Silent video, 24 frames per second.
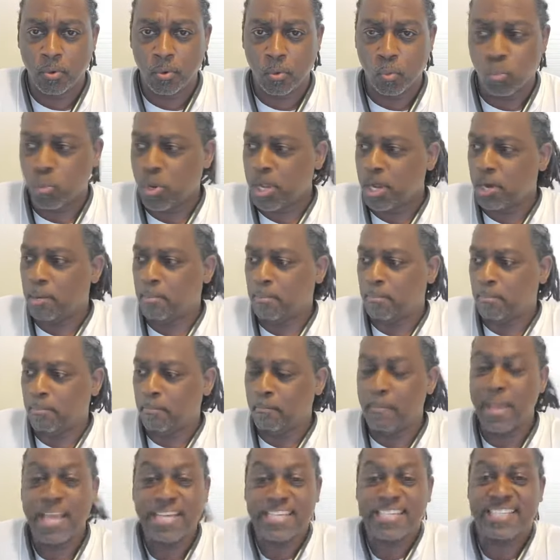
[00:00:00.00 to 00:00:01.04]
We are
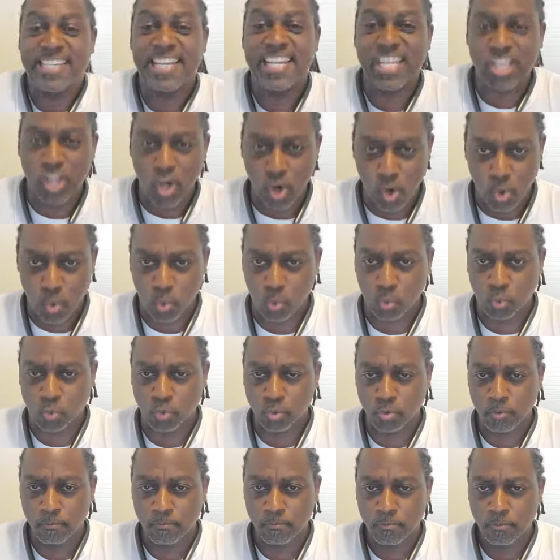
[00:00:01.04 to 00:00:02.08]
Mandingos.
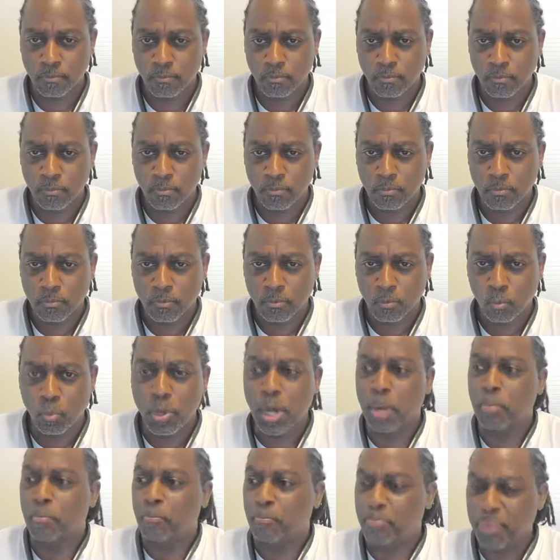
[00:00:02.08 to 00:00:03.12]
We
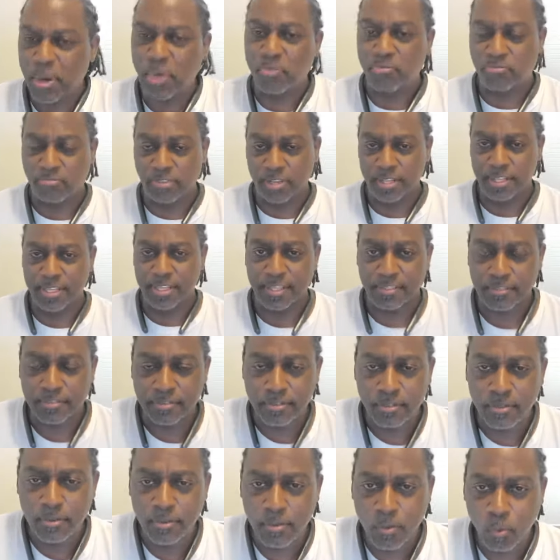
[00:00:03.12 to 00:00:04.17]
are built for
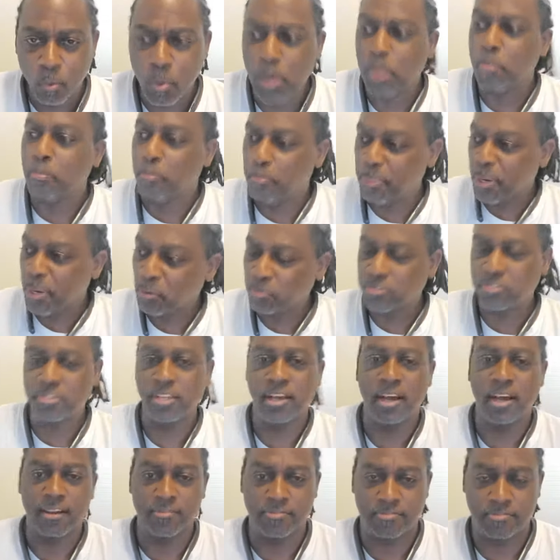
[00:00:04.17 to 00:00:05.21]
this. We're built
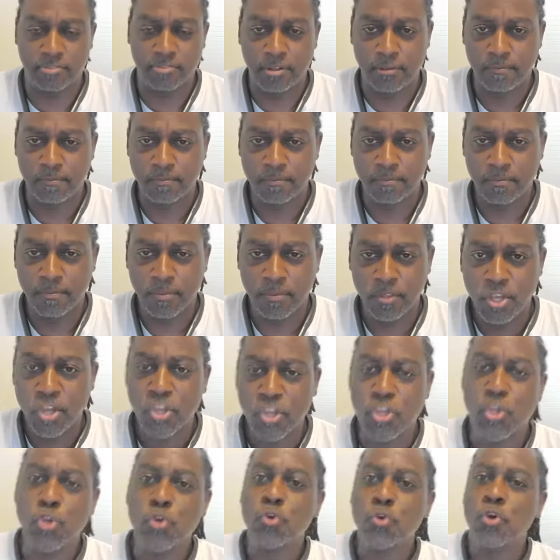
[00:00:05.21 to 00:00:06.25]
tough.
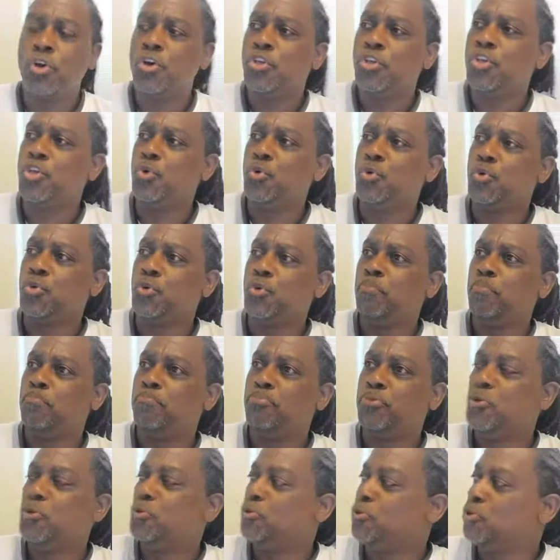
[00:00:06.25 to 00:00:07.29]
You
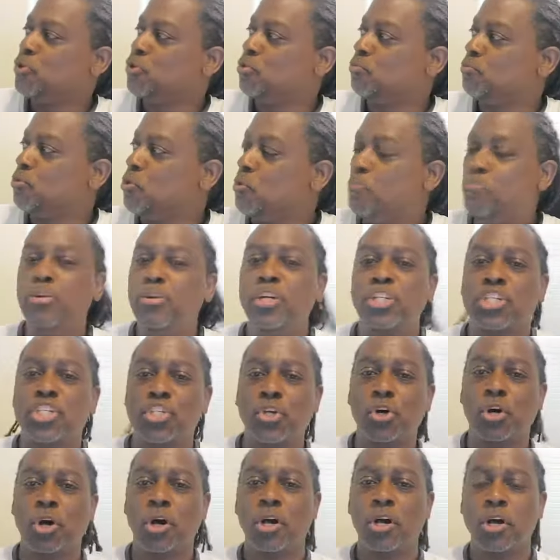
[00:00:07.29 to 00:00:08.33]
put
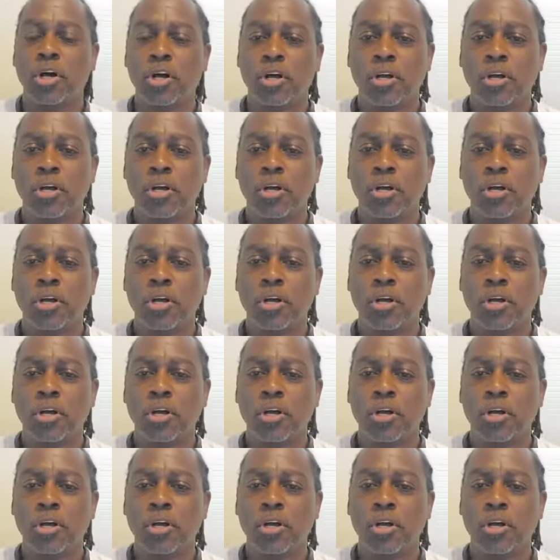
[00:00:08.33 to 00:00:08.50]
your